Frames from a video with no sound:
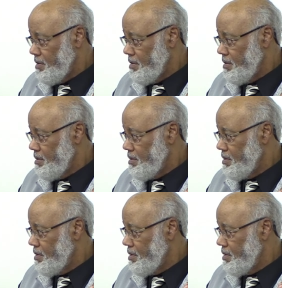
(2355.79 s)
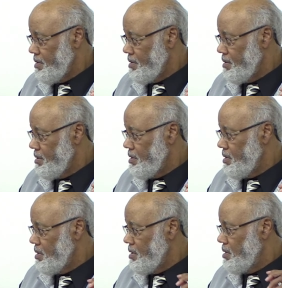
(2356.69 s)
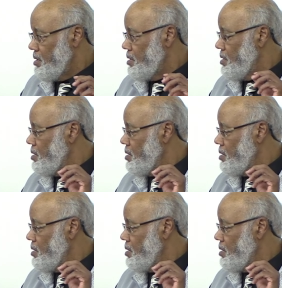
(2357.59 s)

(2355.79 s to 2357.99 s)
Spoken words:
(no one is talking)